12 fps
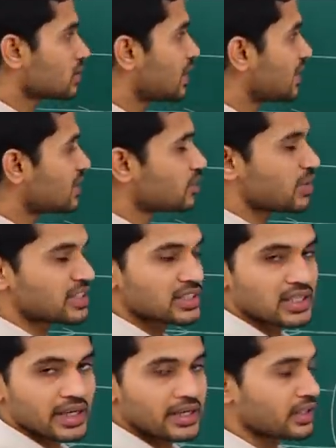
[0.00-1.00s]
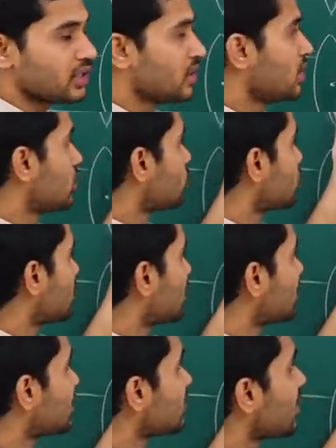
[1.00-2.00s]
So, that is the basic idea. So, the
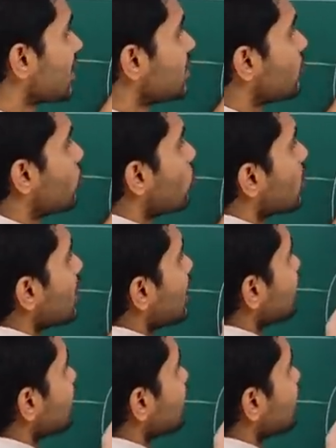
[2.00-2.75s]
reason why the focal